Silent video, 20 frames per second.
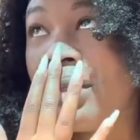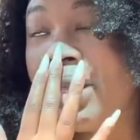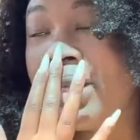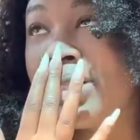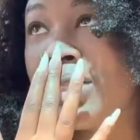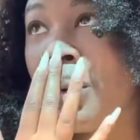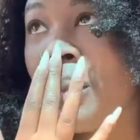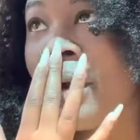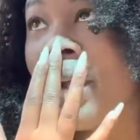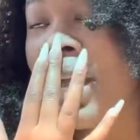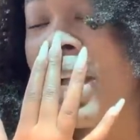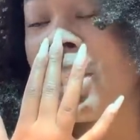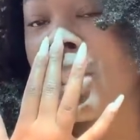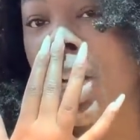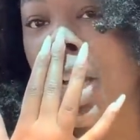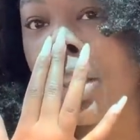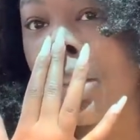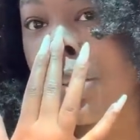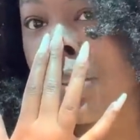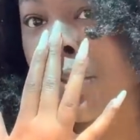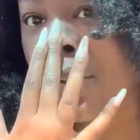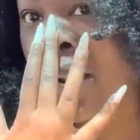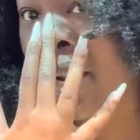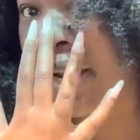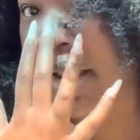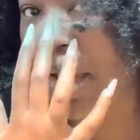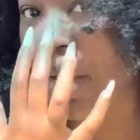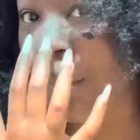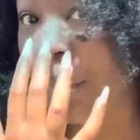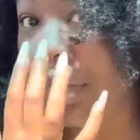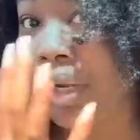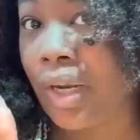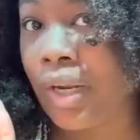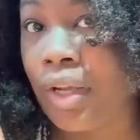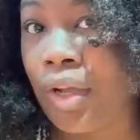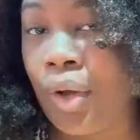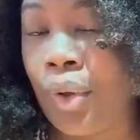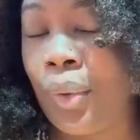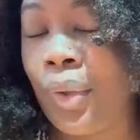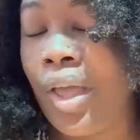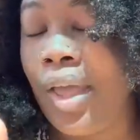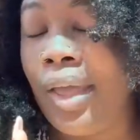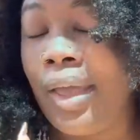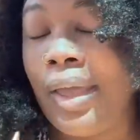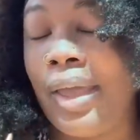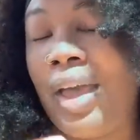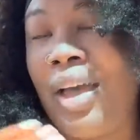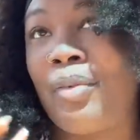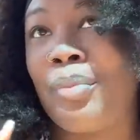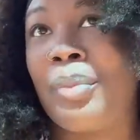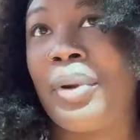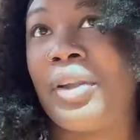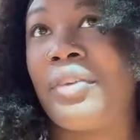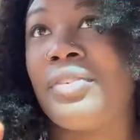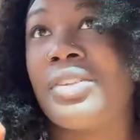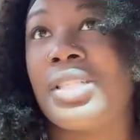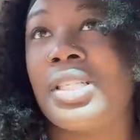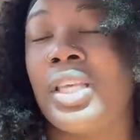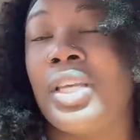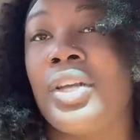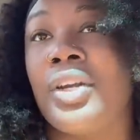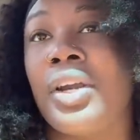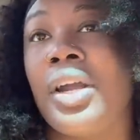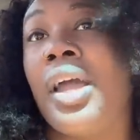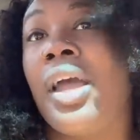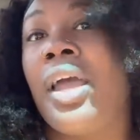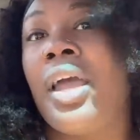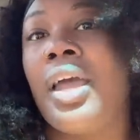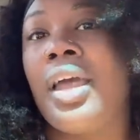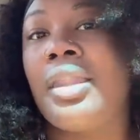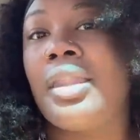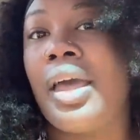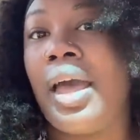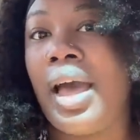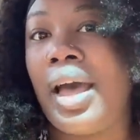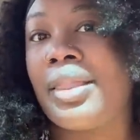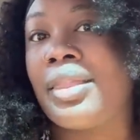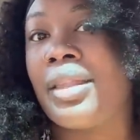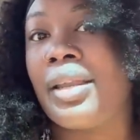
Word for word: so we're at Chato's right now. We're gonna go and have breakfast here. And then after